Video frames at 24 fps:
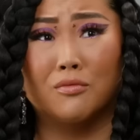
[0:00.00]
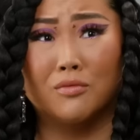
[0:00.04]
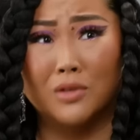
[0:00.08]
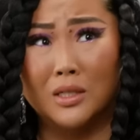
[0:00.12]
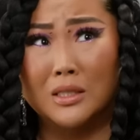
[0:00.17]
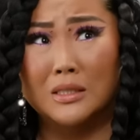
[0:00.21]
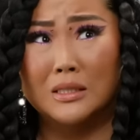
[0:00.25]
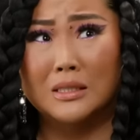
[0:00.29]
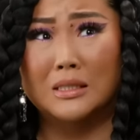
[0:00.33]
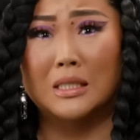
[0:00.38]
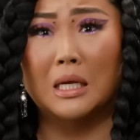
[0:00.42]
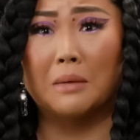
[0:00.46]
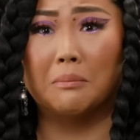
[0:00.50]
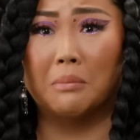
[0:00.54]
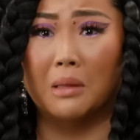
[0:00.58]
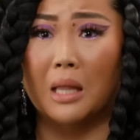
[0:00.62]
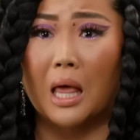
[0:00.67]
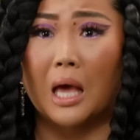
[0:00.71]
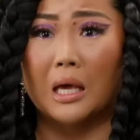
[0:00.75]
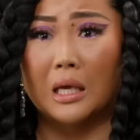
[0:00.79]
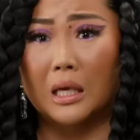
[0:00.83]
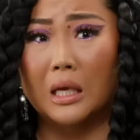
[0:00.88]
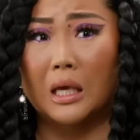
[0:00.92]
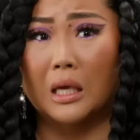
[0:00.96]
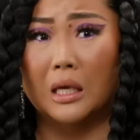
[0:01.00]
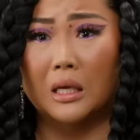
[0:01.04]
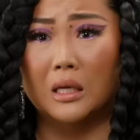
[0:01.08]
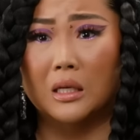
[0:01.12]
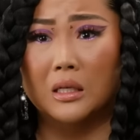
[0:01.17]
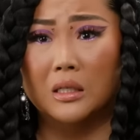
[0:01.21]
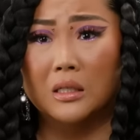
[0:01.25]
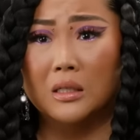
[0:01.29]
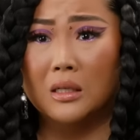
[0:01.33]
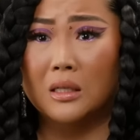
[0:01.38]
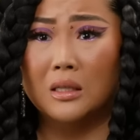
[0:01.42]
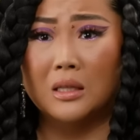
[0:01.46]
runs Black Ink,
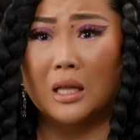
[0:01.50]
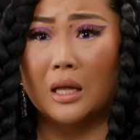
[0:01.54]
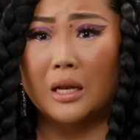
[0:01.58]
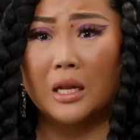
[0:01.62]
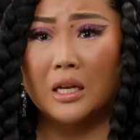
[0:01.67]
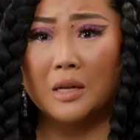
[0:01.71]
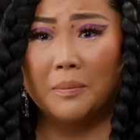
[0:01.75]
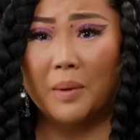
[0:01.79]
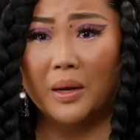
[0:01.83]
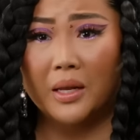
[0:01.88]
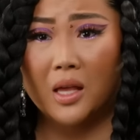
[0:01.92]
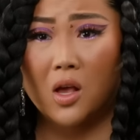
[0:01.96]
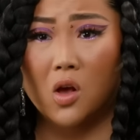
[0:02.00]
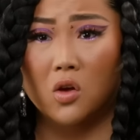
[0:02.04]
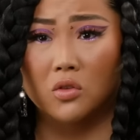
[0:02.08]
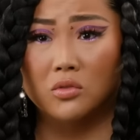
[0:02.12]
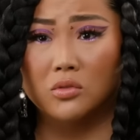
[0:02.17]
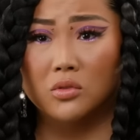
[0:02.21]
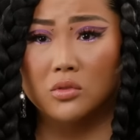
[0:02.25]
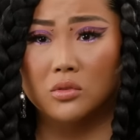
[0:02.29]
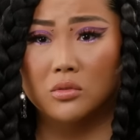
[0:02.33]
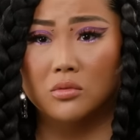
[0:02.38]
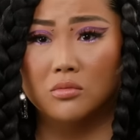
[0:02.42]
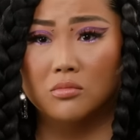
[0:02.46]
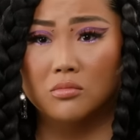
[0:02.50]
not anybody else.